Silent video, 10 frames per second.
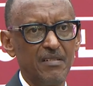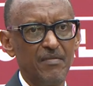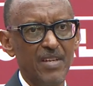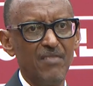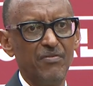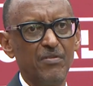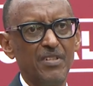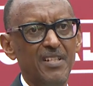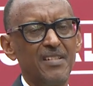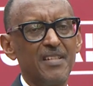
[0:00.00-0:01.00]
therefore,
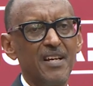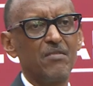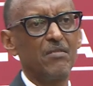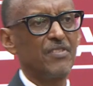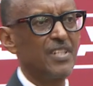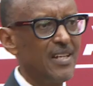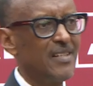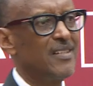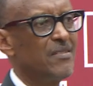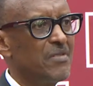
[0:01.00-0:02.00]
is that of
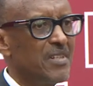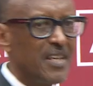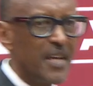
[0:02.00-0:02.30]
starting with